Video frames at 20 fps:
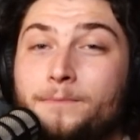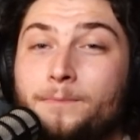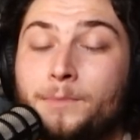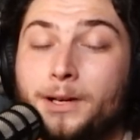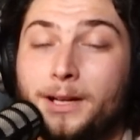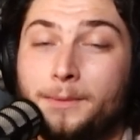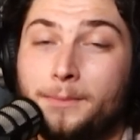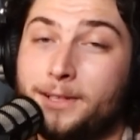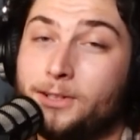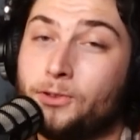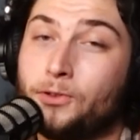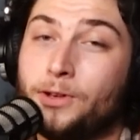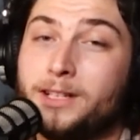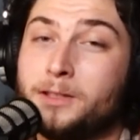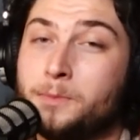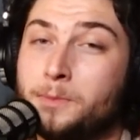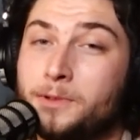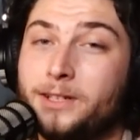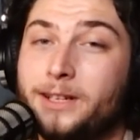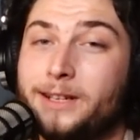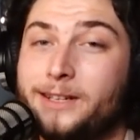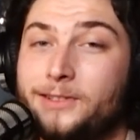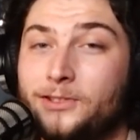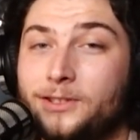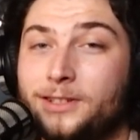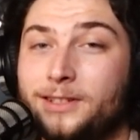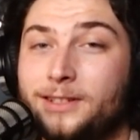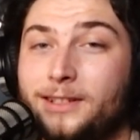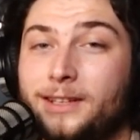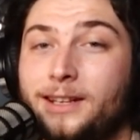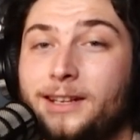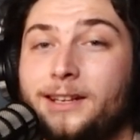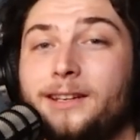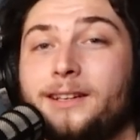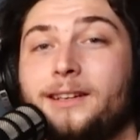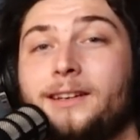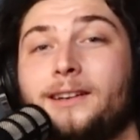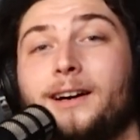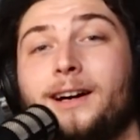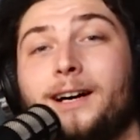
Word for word: public transportation and